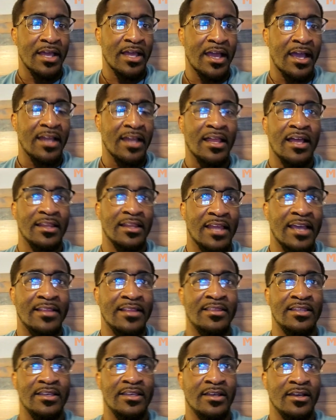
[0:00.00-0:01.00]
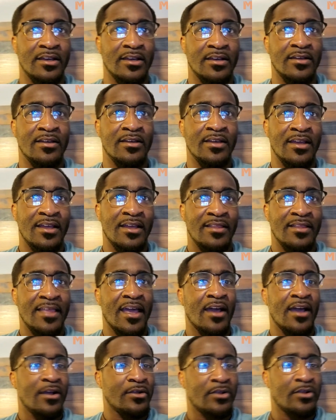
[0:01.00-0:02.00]
I like that
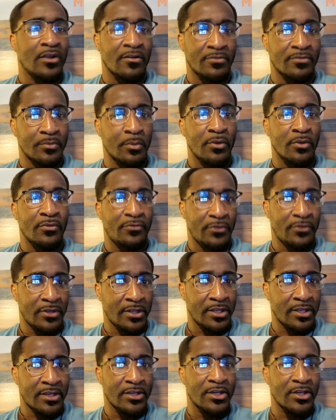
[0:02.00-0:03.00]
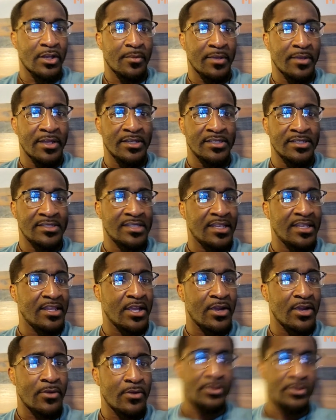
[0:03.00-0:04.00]
uncomfortable feeling, you know what I mean? Just in
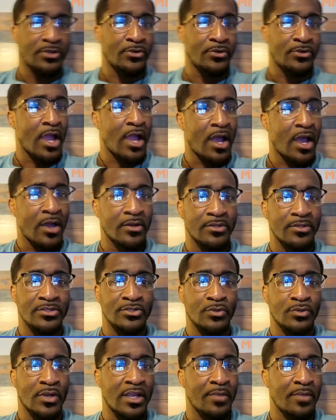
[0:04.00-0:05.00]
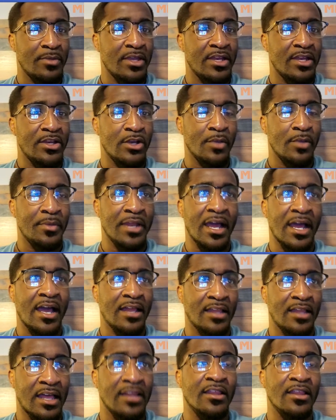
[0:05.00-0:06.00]
there with the crowd screaming, you know what I mean?
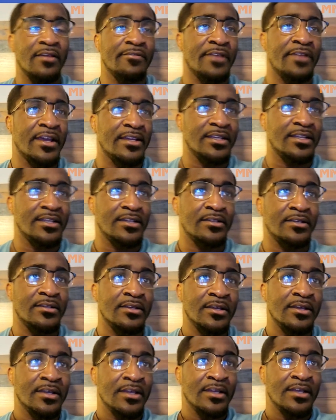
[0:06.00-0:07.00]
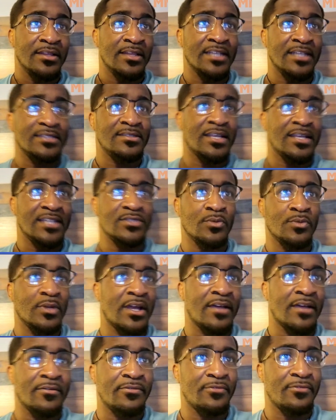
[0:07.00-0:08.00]
I love that. And that's what
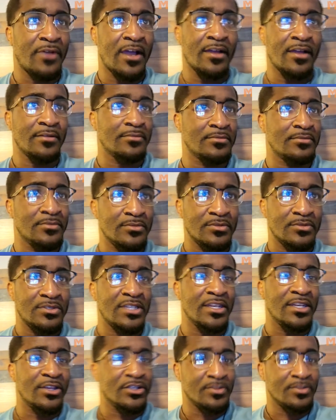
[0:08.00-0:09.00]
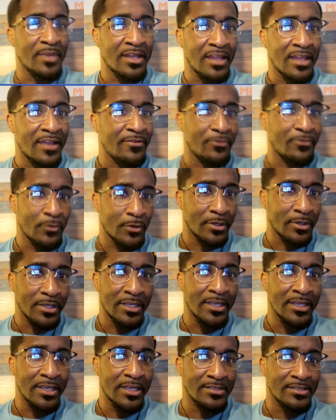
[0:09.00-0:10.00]
I've fought 10 years of my life for, to
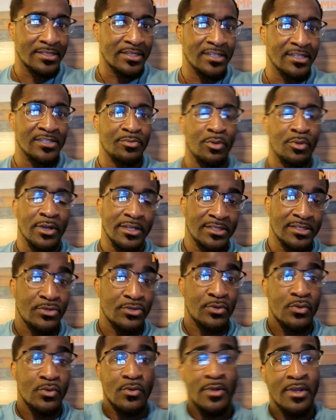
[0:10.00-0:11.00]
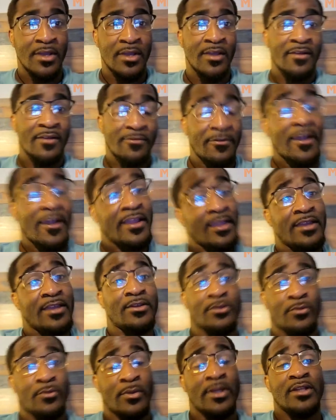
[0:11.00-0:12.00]
get to this point, to fight in
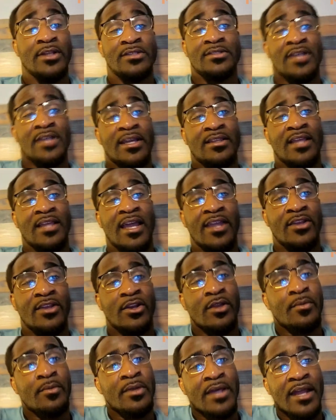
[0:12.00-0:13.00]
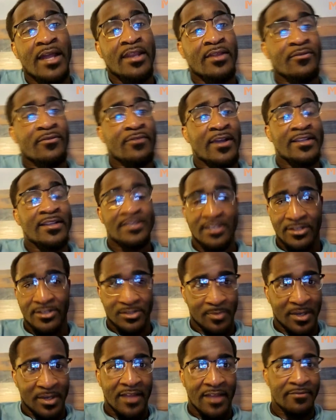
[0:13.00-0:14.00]
arenas like that, you know what I mean? I didn't fight 10 years of
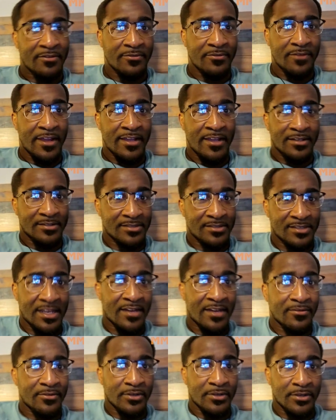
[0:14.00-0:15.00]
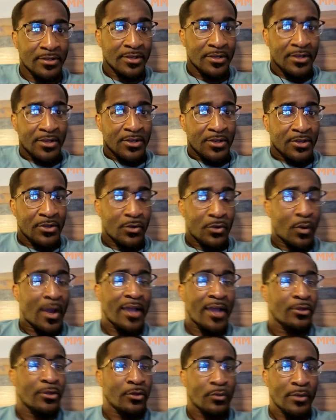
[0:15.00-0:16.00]
my life to fight inside of a
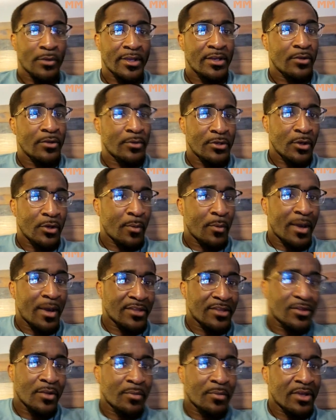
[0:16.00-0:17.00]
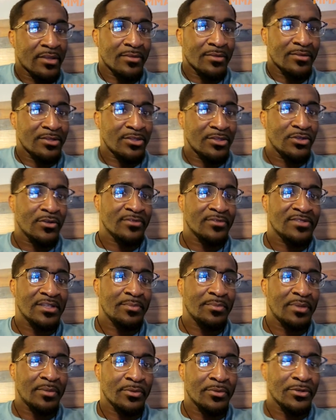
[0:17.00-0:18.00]
quiet little arena with nobody in there but
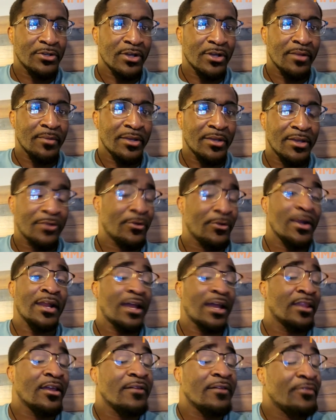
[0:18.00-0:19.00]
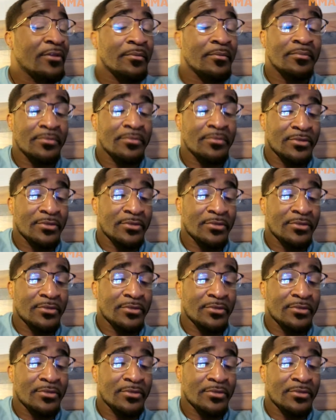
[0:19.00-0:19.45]
UFC people, you know what I mean? Granted, I love them.